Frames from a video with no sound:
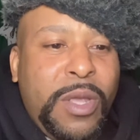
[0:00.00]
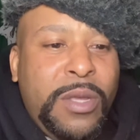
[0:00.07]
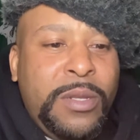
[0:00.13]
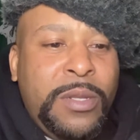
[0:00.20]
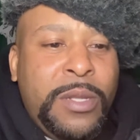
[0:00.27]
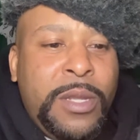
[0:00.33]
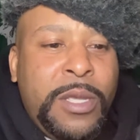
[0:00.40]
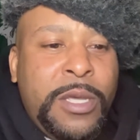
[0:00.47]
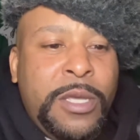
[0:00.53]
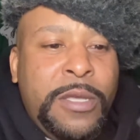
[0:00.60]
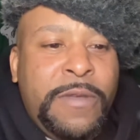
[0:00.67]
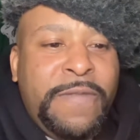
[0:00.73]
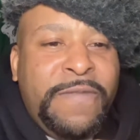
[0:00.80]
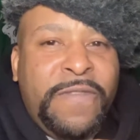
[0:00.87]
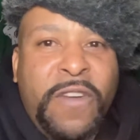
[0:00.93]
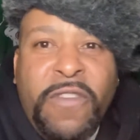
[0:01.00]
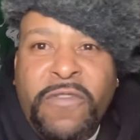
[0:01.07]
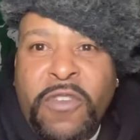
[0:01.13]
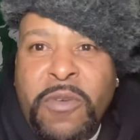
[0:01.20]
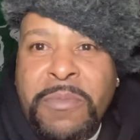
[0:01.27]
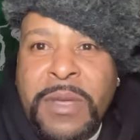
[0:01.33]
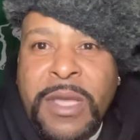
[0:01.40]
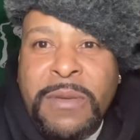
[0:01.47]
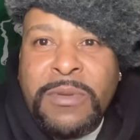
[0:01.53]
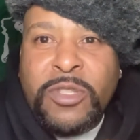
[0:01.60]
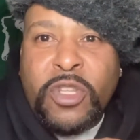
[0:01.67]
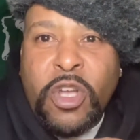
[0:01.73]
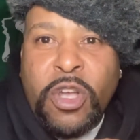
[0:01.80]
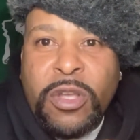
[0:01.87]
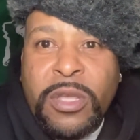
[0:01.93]
nigga, Volvo Man been
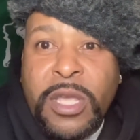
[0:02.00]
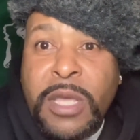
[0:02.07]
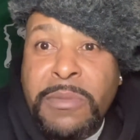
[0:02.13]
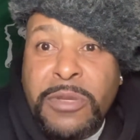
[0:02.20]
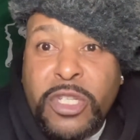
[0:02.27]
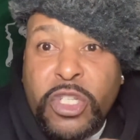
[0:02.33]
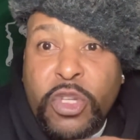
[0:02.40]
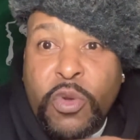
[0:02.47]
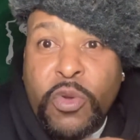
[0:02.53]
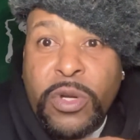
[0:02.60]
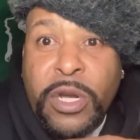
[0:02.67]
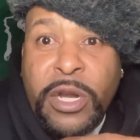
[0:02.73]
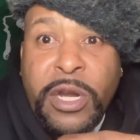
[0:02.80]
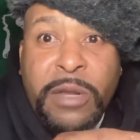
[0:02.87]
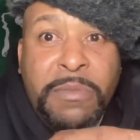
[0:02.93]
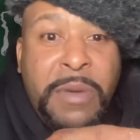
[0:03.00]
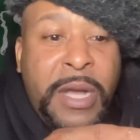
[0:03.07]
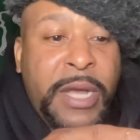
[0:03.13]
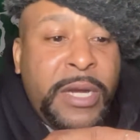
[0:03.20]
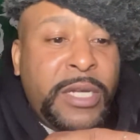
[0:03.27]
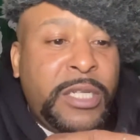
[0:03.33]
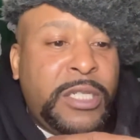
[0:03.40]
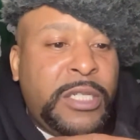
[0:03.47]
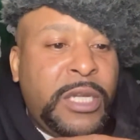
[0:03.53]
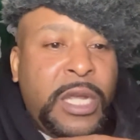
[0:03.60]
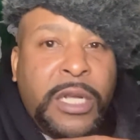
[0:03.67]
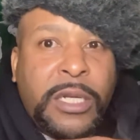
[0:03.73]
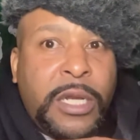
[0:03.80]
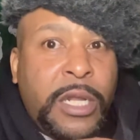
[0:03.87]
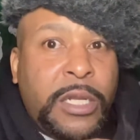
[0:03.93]
talking, he been showing everybody this
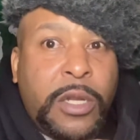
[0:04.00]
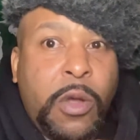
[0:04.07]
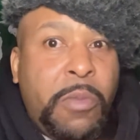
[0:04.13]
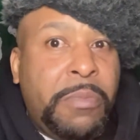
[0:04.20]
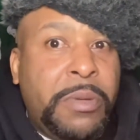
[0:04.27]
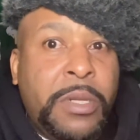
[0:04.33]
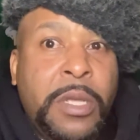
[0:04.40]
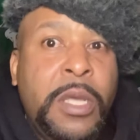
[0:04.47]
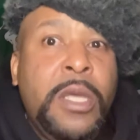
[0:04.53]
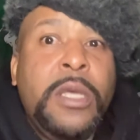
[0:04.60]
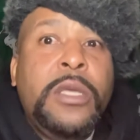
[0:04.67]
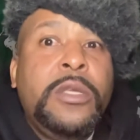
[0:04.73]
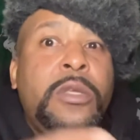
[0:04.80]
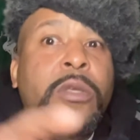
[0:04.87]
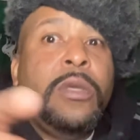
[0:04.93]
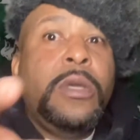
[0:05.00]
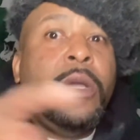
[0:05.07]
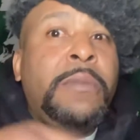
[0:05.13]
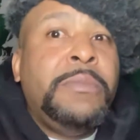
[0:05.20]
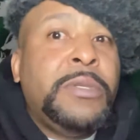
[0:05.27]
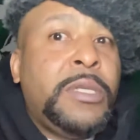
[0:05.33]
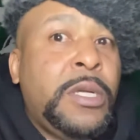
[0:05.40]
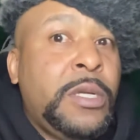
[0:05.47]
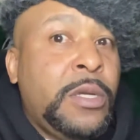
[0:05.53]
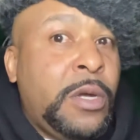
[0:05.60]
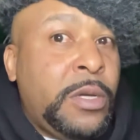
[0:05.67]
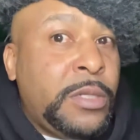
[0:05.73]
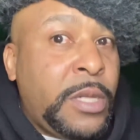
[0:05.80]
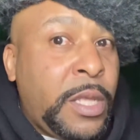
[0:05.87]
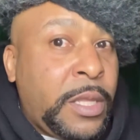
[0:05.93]
check that don't be, I'm going to tell
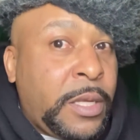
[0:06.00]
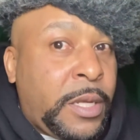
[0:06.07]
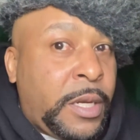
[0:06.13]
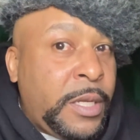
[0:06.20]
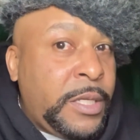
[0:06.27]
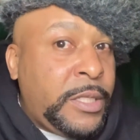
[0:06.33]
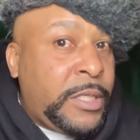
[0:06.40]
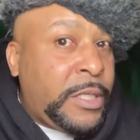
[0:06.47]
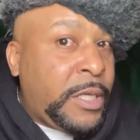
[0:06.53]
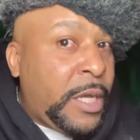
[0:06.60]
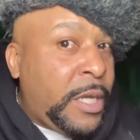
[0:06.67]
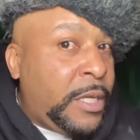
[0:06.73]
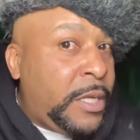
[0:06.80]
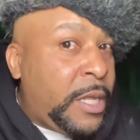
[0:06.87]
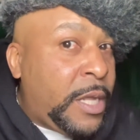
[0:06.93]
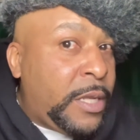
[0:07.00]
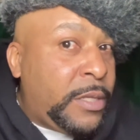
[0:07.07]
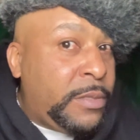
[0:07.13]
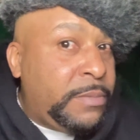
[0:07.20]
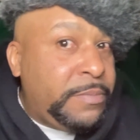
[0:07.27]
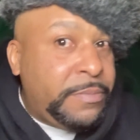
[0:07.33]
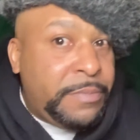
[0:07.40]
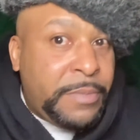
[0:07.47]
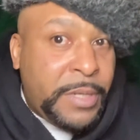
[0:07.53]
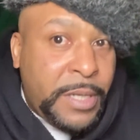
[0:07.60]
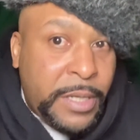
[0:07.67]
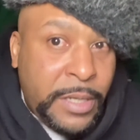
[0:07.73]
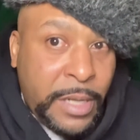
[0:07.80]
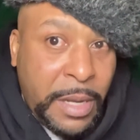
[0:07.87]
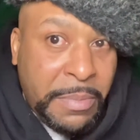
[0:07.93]
y'all another cliche that,
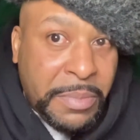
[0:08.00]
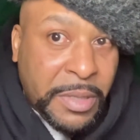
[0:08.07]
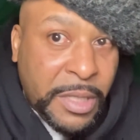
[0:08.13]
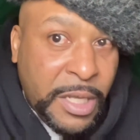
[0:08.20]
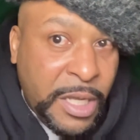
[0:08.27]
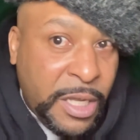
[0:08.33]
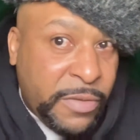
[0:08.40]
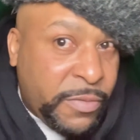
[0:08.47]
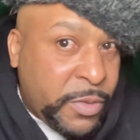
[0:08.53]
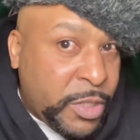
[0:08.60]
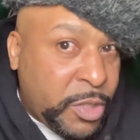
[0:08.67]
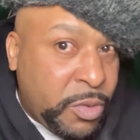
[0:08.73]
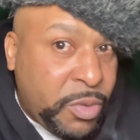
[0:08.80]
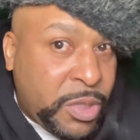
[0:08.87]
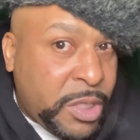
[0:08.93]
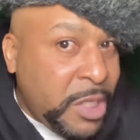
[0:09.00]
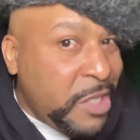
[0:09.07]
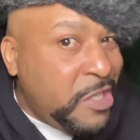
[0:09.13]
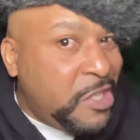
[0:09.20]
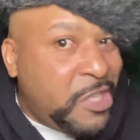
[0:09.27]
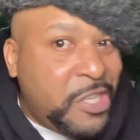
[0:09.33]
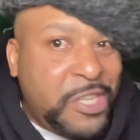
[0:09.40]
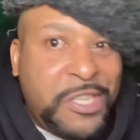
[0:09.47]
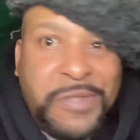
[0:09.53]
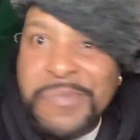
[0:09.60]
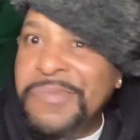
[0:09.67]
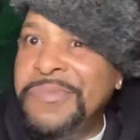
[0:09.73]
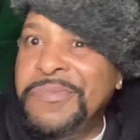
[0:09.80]
man, that believe what you see shit.